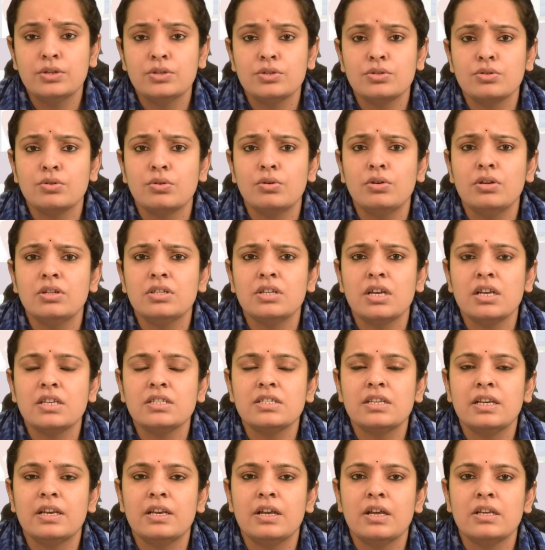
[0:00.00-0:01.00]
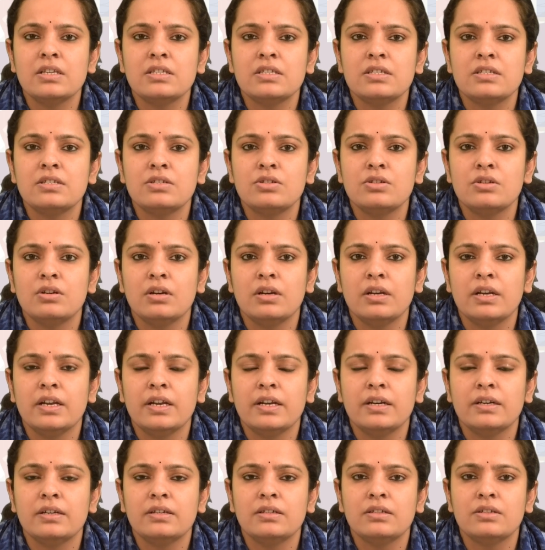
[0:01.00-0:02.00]
So just
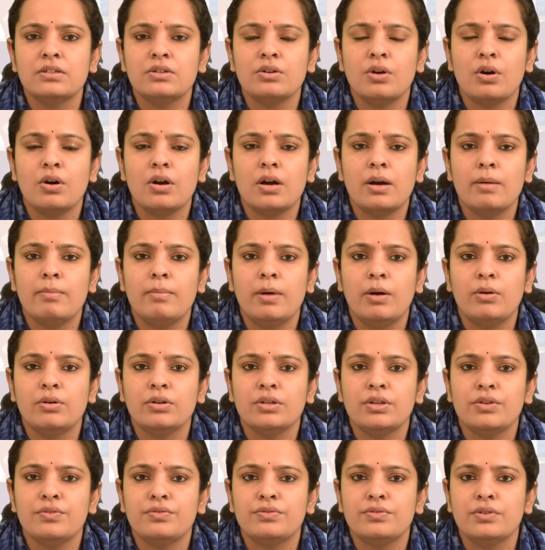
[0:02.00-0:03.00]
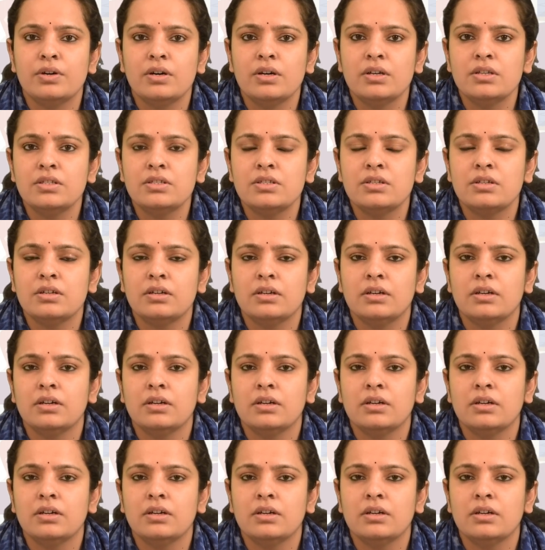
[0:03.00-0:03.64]
let talk about the first